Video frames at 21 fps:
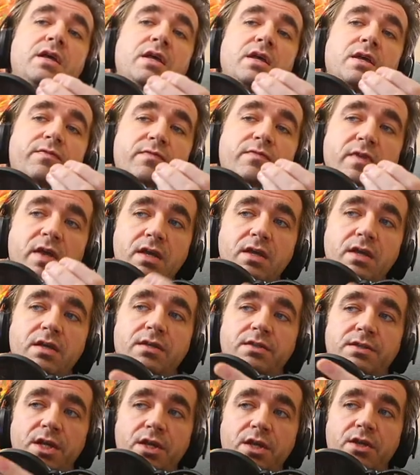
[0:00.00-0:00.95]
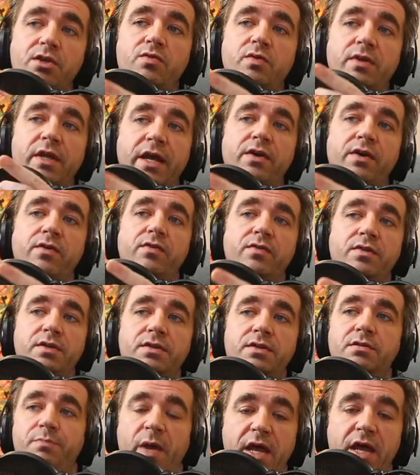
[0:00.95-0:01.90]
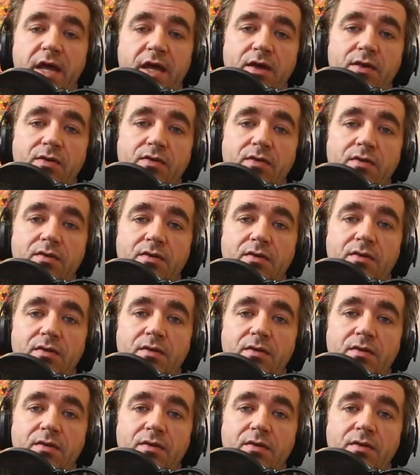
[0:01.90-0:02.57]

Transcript: if they continue down this path,